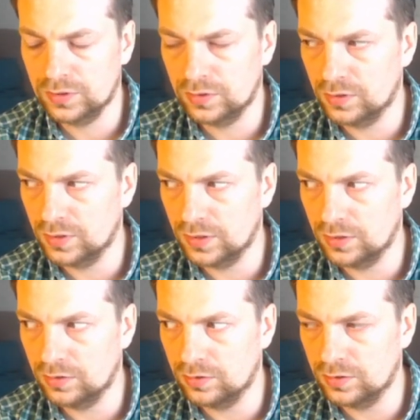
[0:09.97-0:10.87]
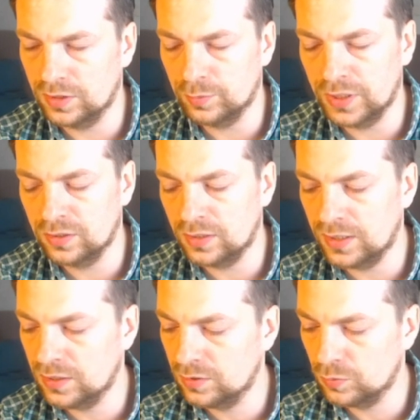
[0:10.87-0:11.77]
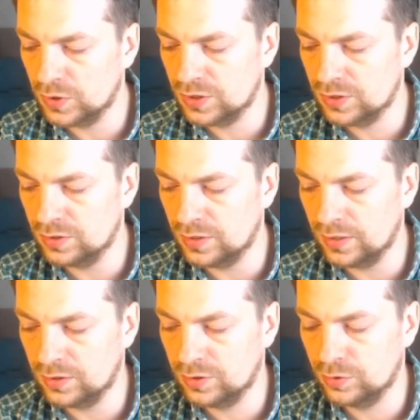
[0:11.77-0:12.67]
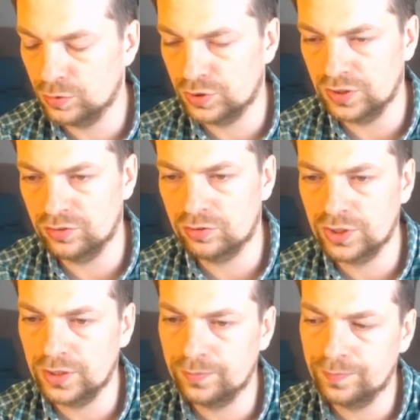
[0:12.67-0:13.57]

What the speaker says: the main line with knight to c3